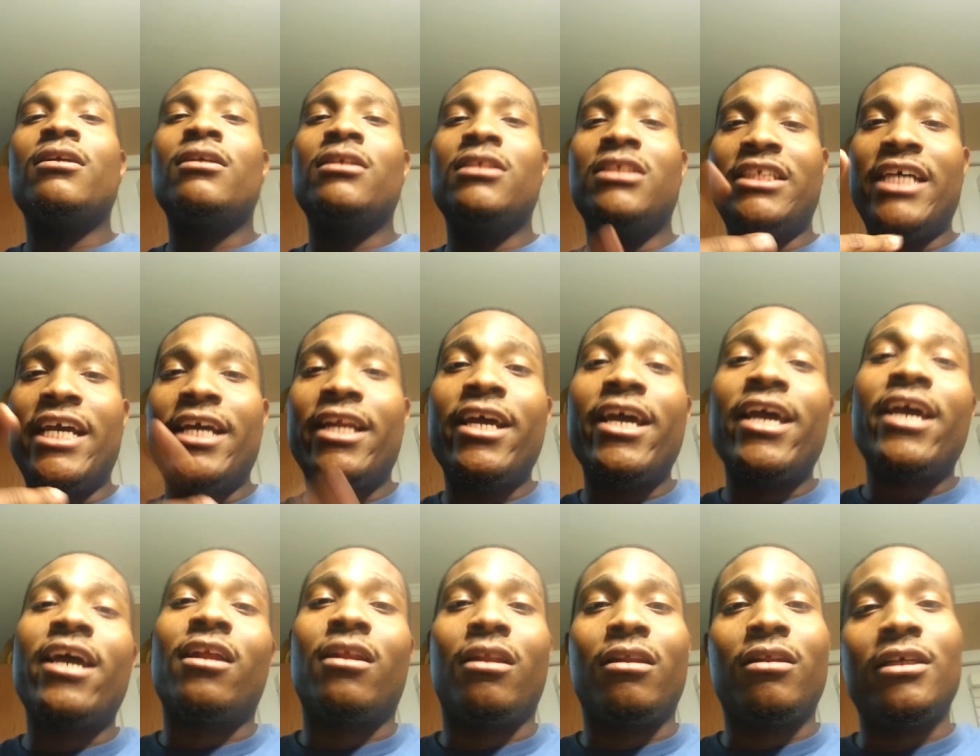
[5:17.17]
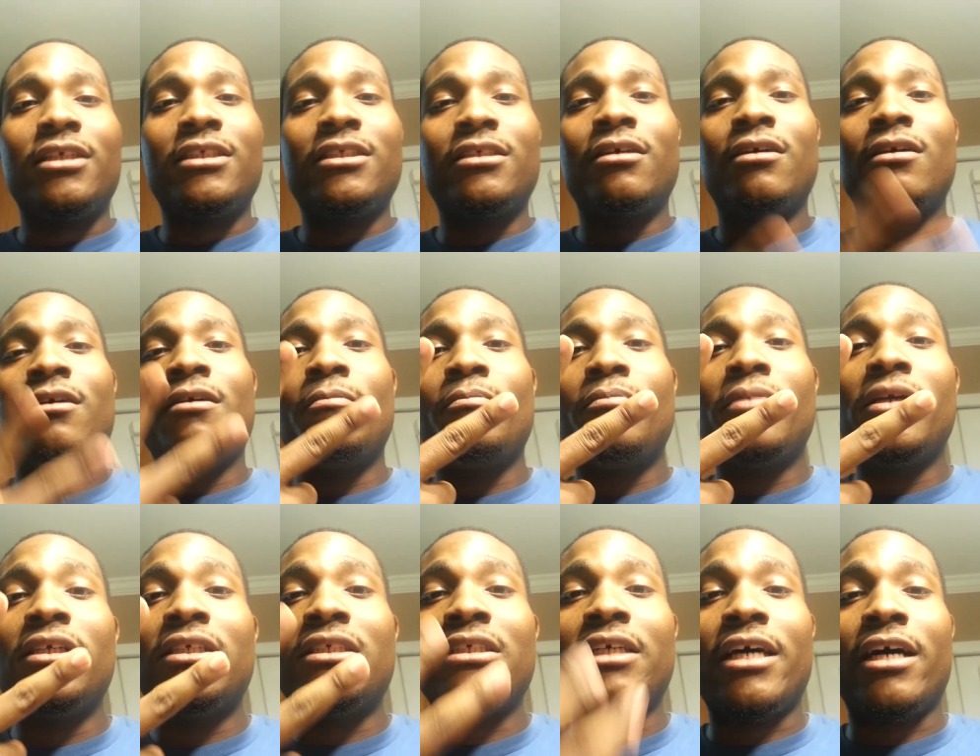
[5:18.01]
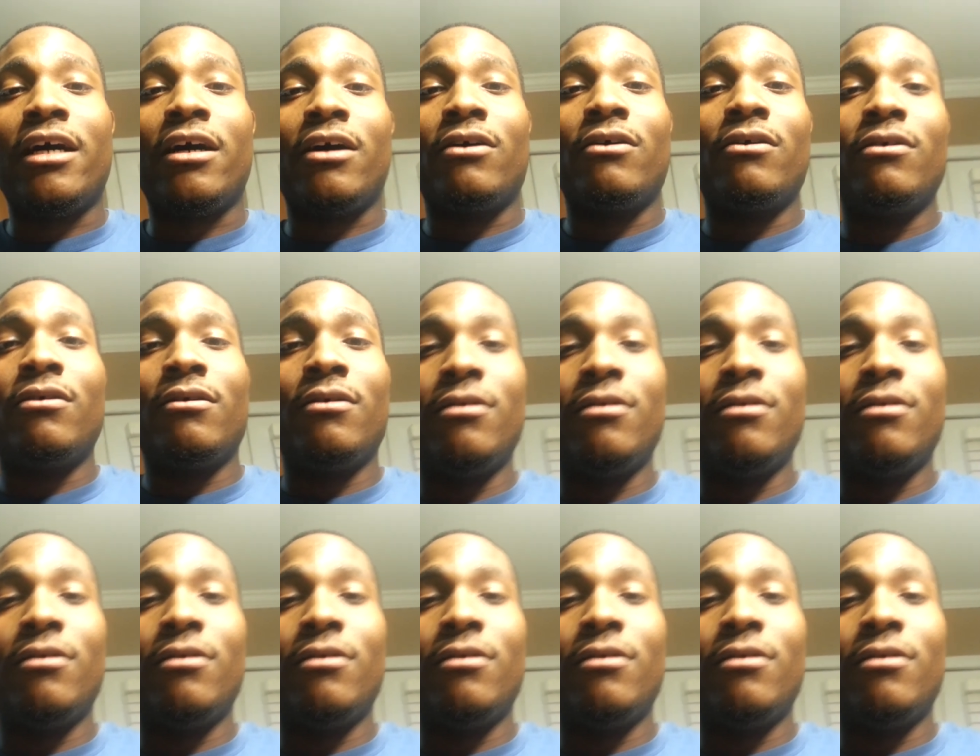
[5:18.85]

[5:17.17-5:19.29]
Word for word: Jay The Analyst. Peace out.